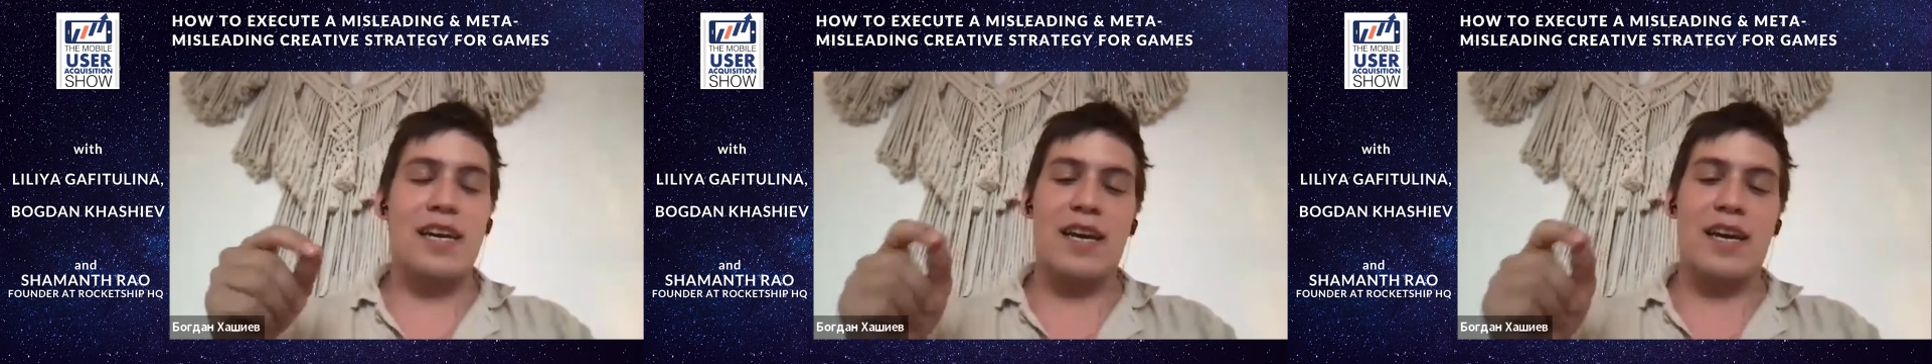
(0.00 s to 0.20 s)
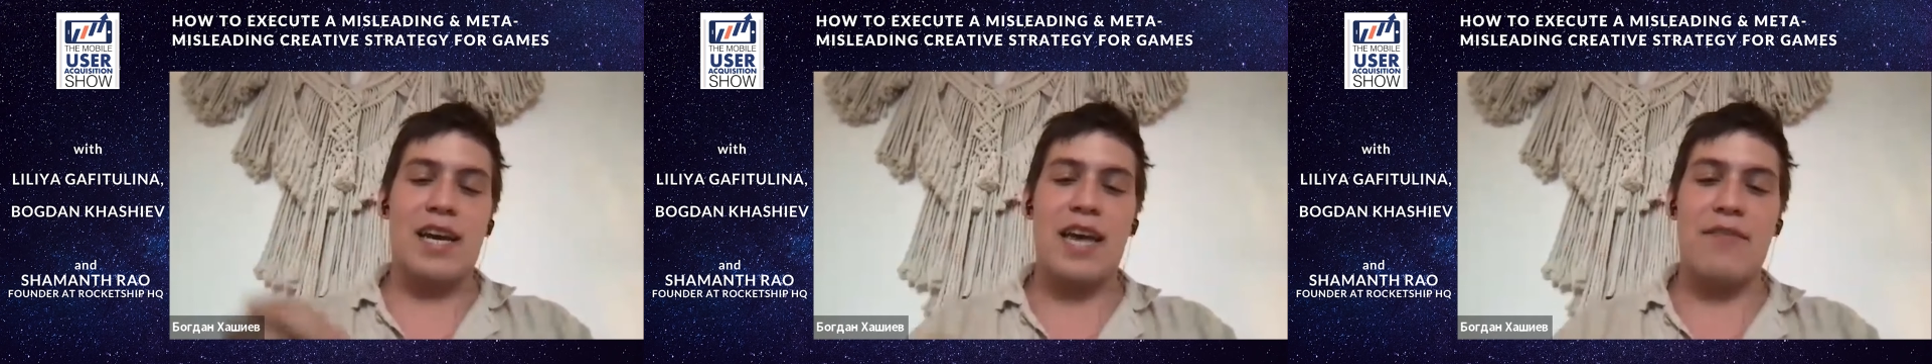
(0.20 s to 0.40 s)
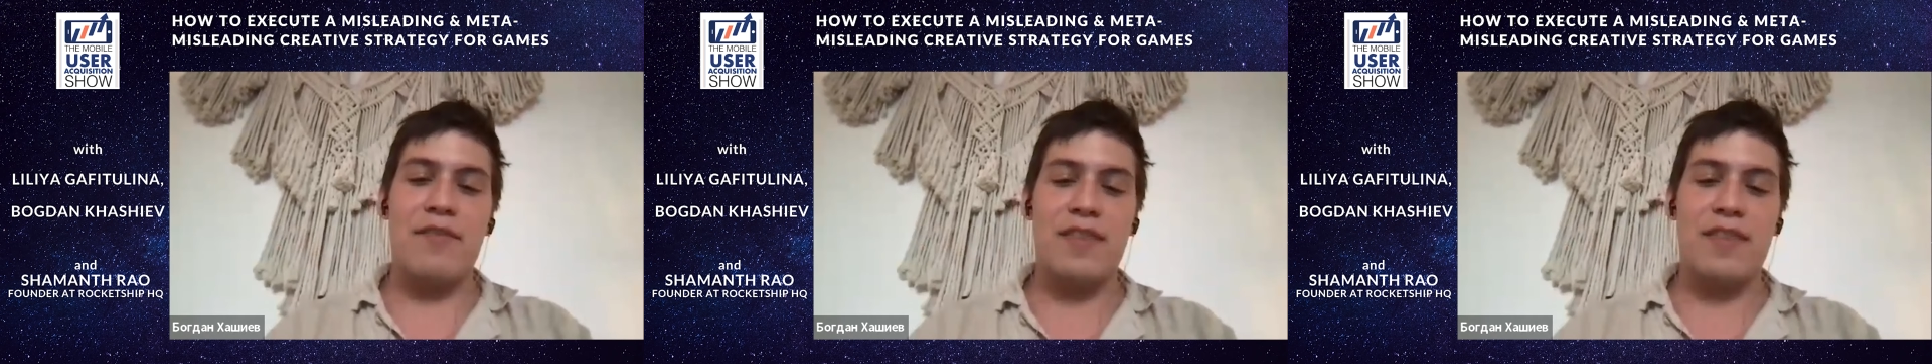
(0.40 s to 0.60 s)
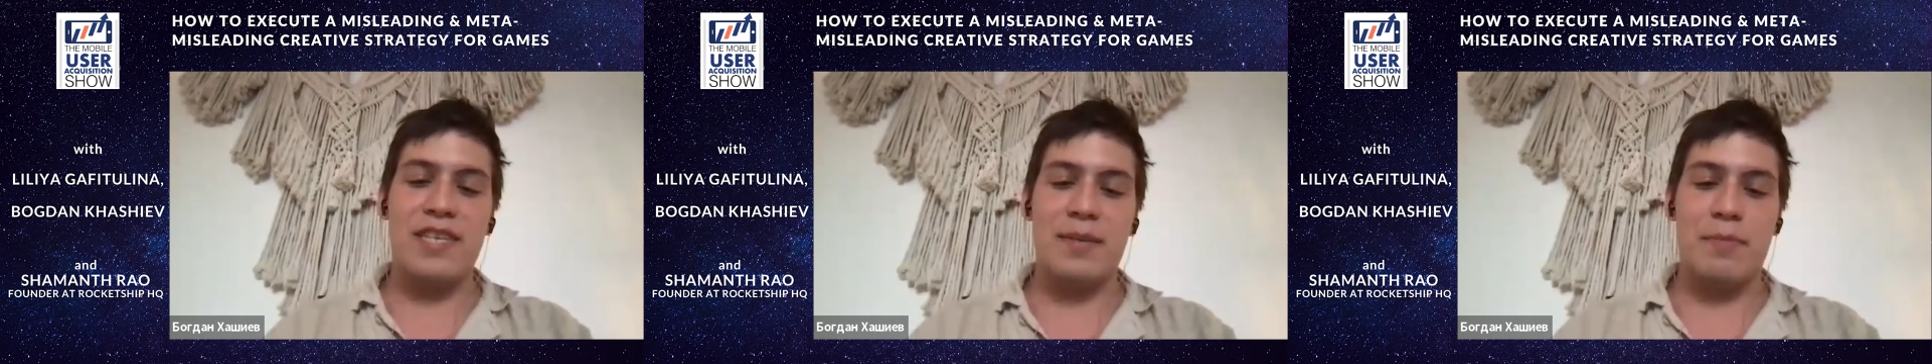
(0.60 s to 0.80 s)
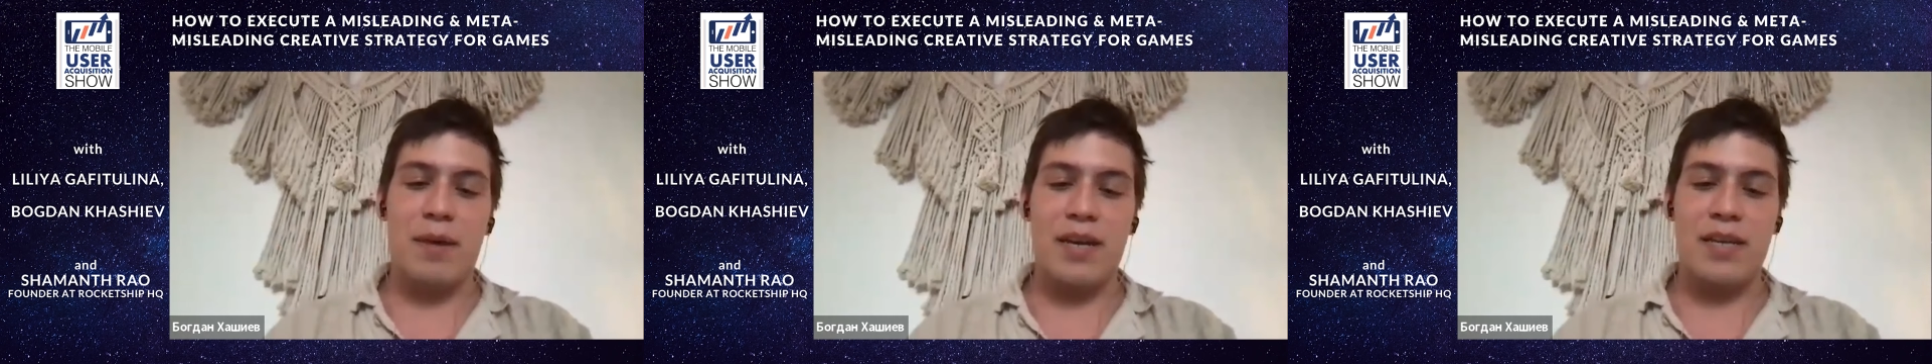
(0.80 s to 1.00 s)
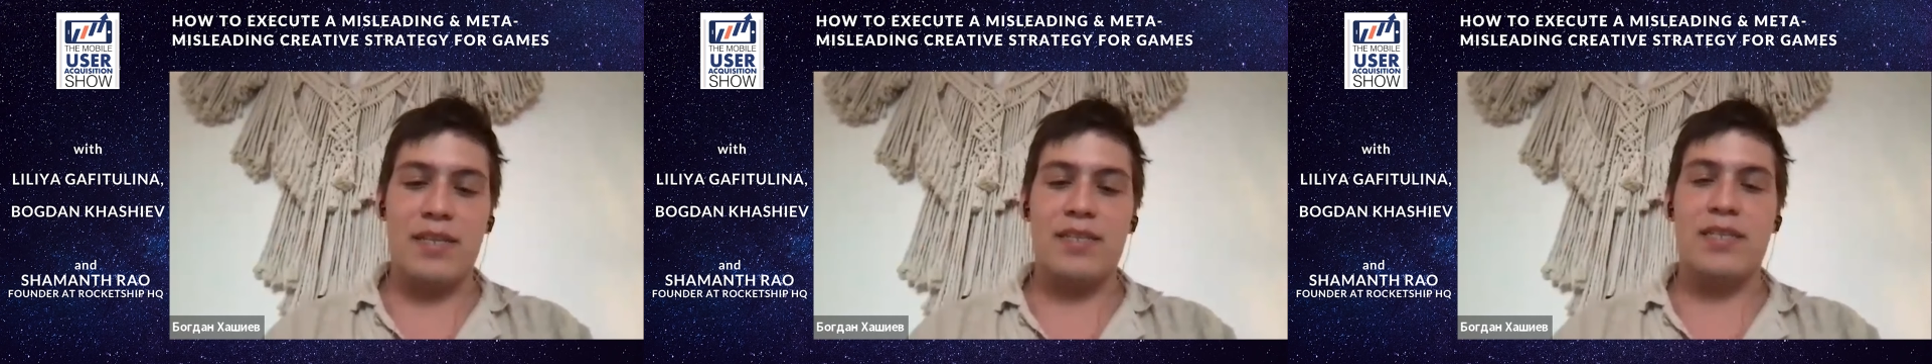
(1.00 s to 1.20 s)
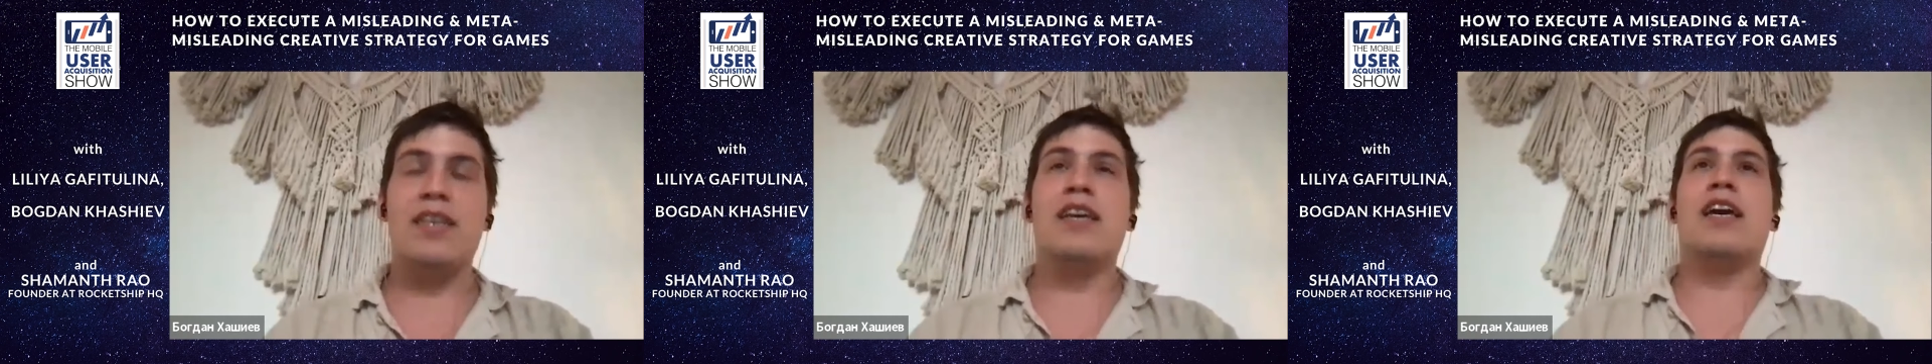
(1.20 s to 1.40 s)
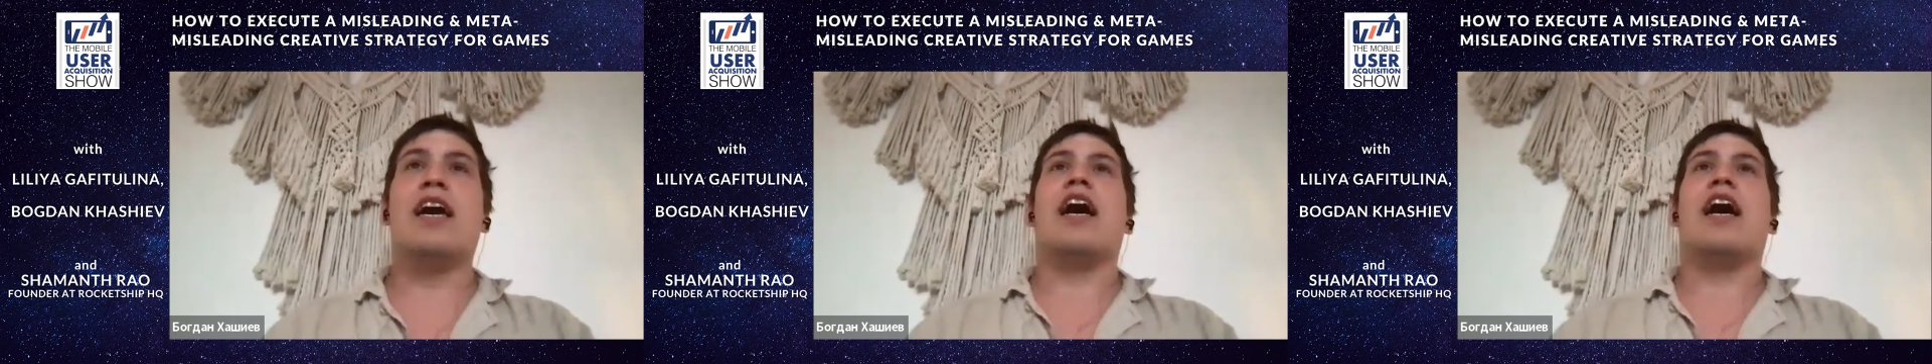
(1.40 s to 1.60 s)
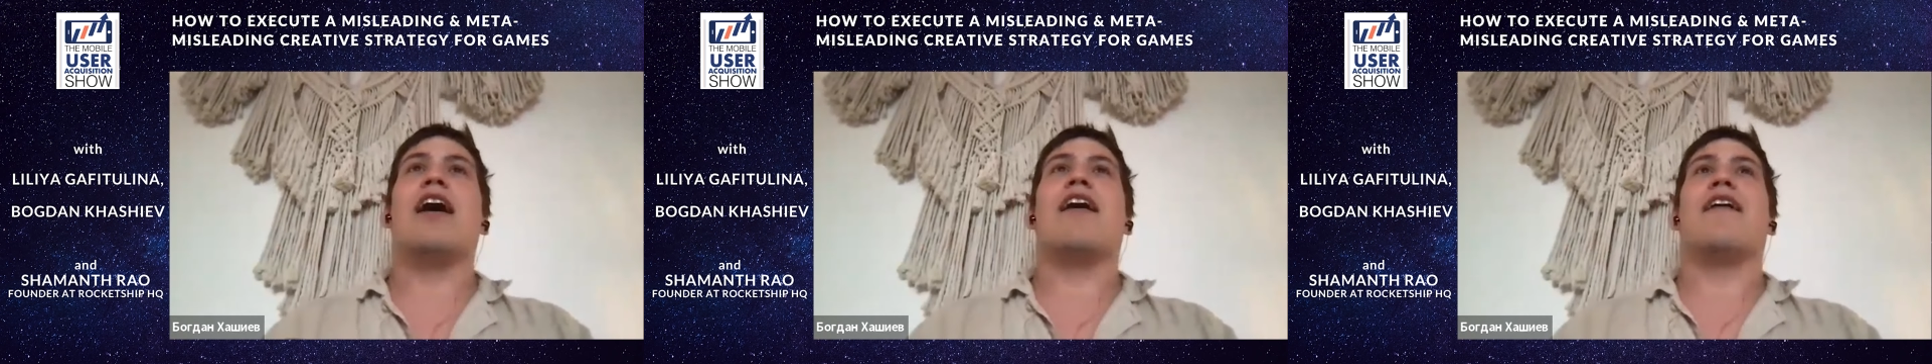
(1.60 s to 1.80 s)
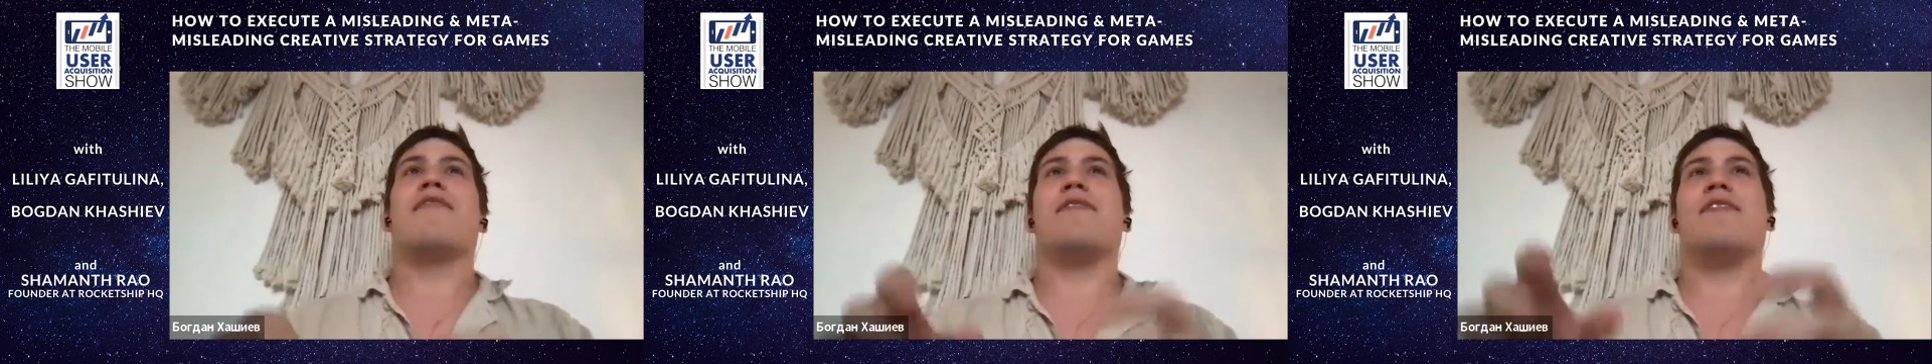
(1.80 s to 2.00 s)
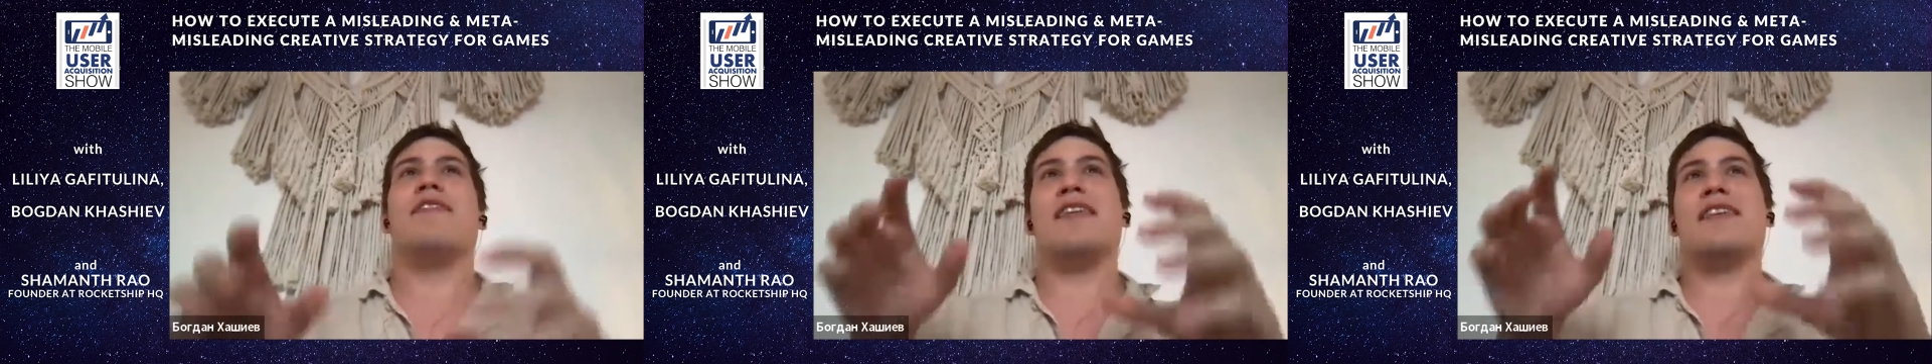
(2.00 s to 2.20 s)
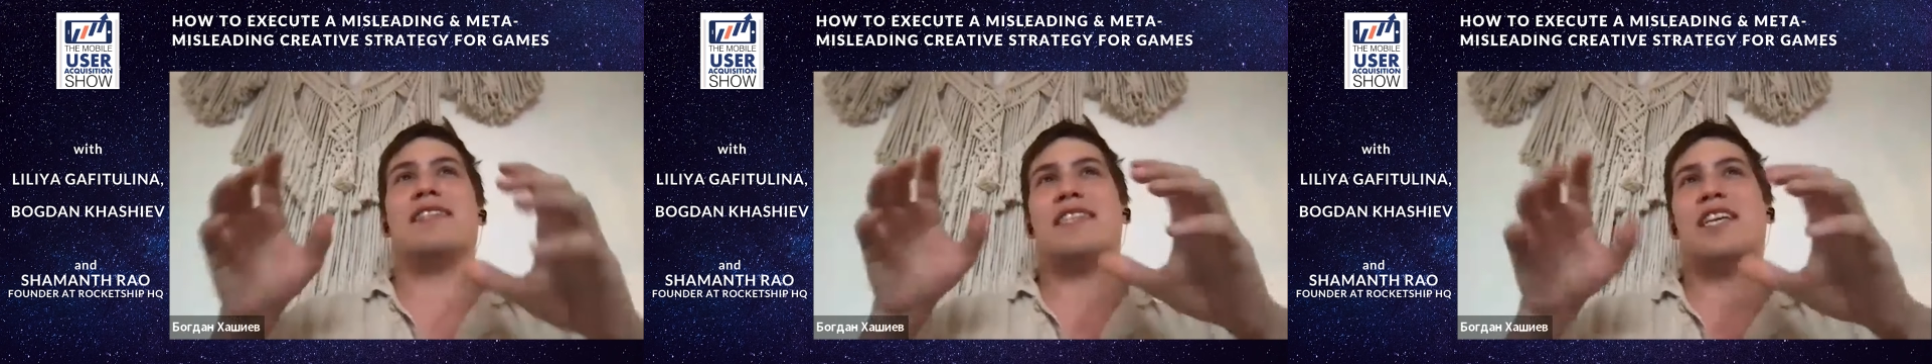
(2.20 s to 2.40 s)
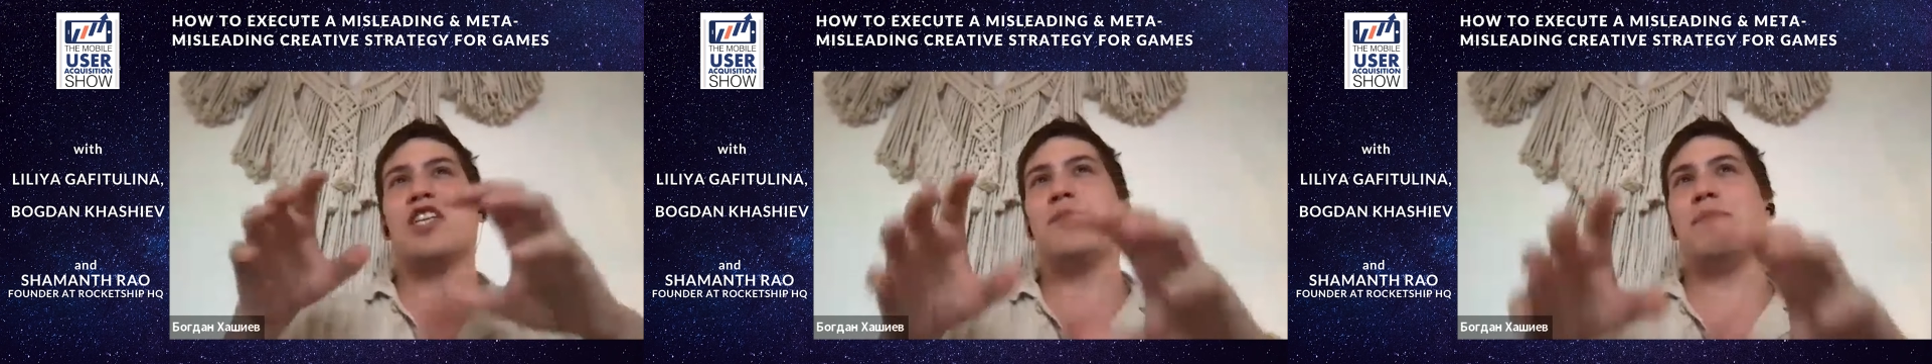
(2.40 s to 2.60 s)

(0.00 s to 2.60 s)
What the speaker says: having this in mind, such